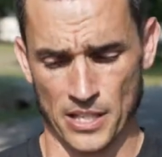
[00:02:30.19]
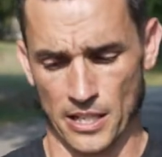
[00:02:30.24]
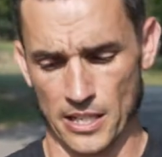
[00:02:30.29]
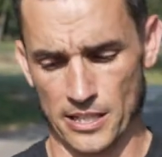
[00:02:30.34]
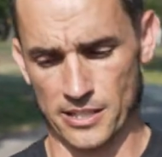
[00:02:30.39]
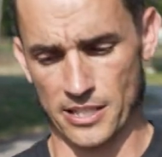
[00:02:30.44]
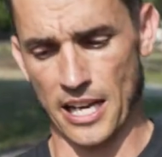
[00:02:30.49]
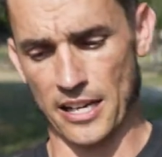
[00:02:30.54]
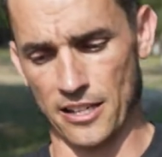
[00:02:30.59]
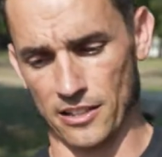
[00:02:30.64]

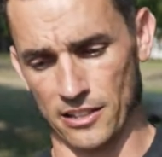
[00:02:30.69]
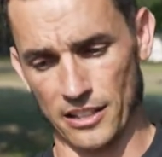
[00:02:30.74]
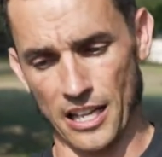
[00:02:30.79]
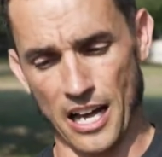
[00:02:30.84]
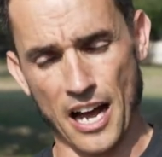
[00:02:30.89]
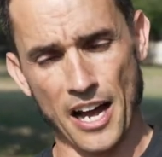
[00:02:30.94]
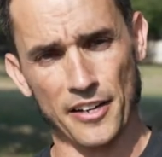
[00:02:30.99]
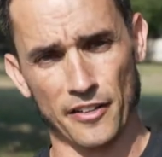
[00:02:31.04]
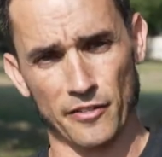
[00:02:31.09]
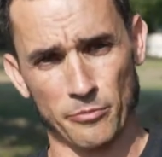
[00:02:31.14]
It's got a
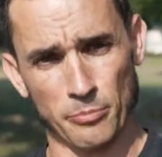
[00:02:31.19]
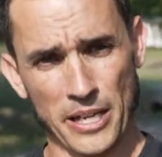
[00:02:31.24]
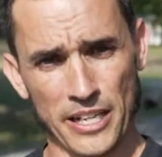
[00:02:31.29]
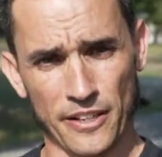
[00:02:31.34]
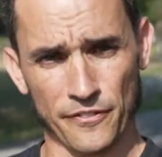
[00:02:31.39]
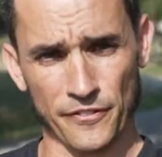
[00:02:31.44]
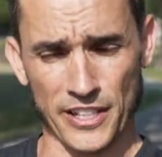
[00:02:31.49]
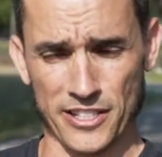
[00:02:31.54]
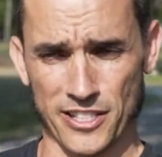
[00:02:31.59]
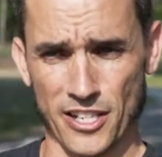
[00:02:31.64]
lot of
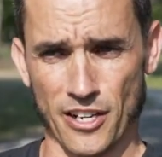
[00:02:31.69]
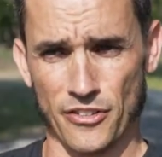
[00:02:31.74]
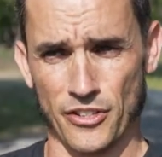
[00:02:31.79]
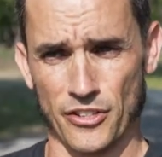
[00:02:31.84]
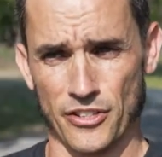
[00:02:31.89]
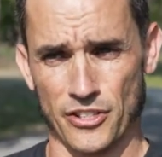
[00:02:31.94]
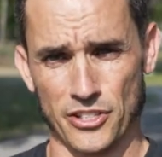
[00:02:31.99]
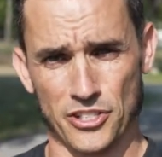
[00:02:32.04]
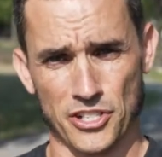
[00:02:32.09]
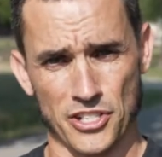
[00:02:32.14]
benefits other
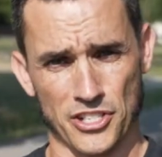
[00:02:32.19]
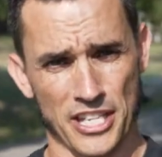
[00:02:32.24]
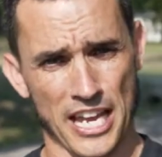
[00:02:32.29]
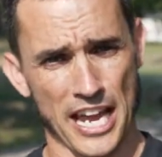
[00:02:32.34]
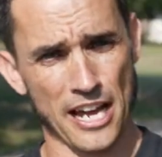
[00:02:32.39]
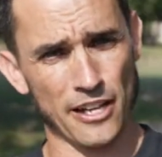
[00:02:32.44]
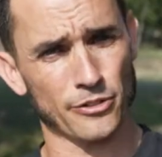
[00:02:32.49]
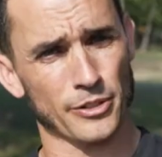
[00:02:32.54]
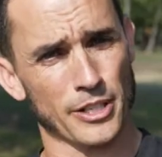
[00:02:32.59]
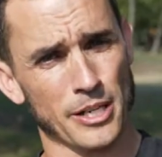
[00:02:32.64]
than just
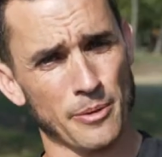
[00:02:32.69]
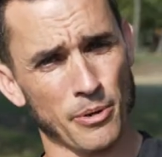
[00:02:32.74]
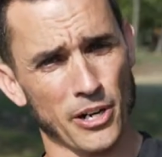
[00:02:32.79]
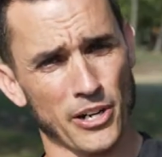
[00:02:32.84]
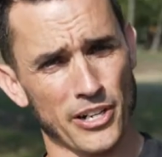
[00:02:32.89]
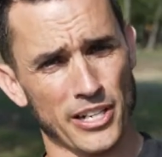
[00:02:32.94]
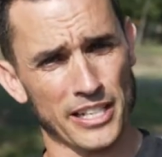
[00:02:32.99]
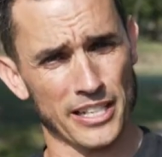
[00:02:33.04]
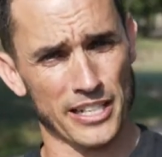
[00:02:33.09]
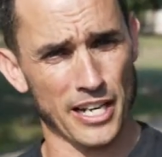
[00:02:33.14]
calorie
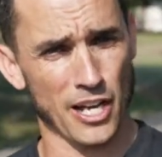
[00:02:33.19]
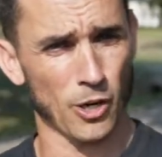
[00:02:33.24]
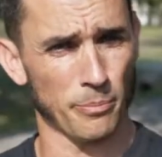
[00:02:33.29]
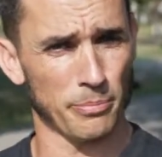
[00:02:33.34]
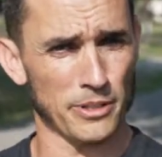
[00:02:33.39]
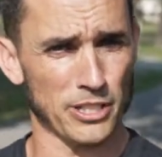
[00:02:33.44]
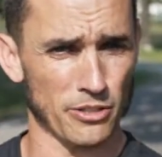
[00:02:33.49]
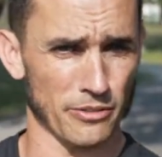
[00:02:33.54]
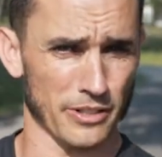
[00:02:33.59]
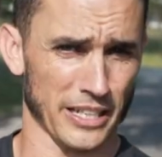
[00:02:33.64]
burning and
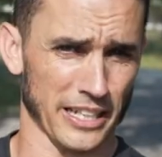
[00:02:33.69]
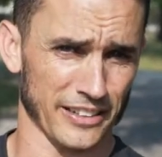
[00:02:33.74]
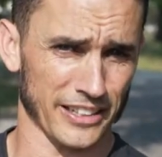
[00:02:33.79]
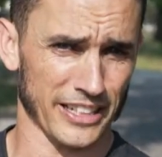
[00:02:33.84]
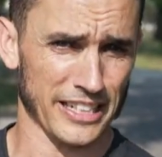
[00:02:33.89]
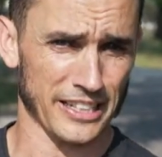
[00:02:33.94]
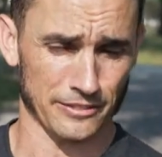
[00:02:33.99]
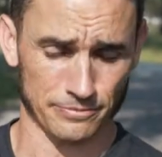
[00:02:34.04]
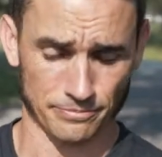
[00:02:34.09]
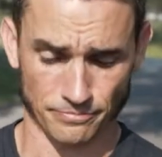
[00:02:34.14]
helping you get
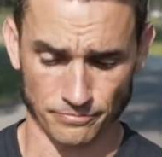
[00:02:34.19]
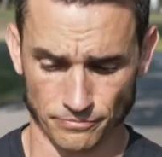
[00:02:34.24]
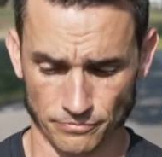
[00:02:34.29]
lean.